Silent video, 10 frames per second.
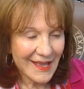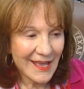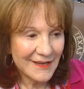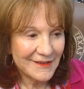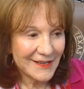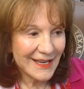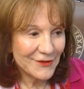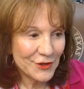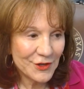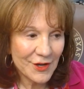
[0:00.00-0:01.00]
And
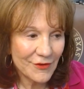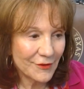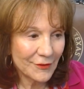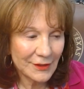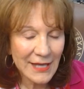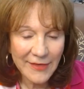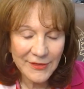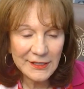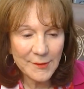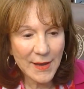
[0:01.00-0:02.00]
I
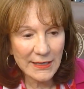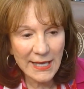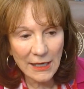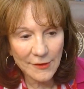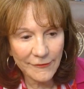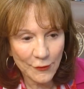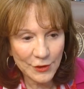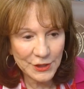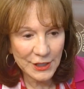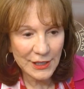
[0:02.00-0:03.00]
think about
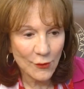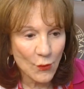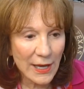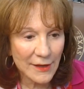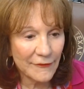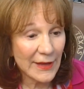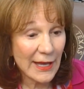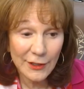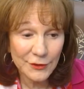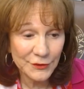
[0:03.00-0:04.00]
California and the
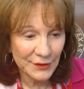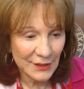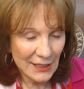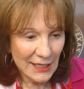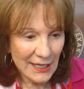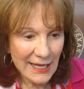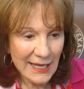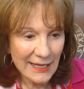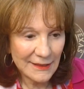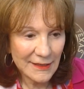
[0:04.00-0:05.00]
wildfires,
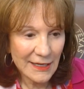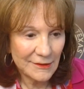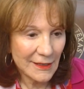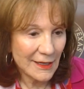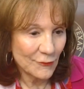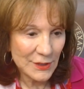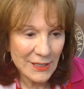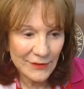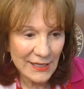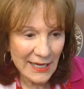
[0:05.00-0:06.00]
and we
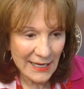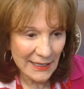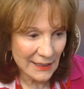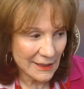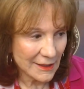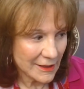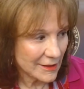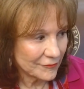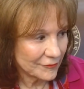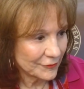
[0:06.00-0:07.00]
even had
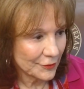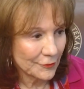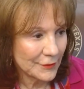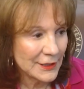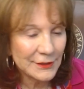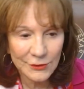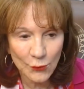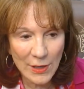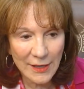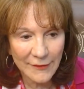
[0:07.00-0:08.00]
a
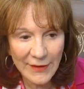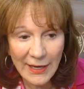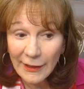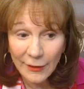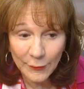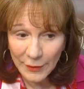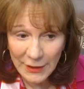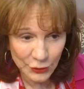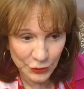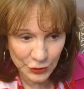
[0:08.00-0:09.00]
horrendous wildfire
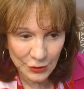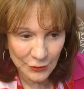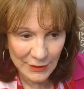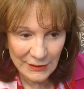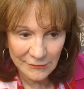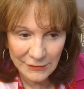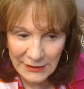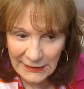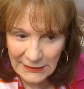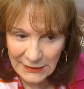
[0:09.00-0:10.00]
issue in
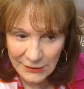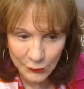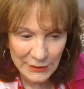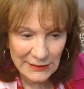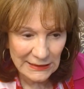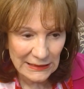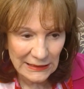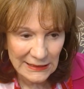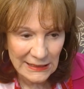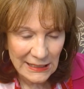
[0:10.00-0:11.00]
Texas
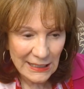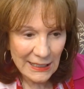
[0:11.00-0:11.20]
recently.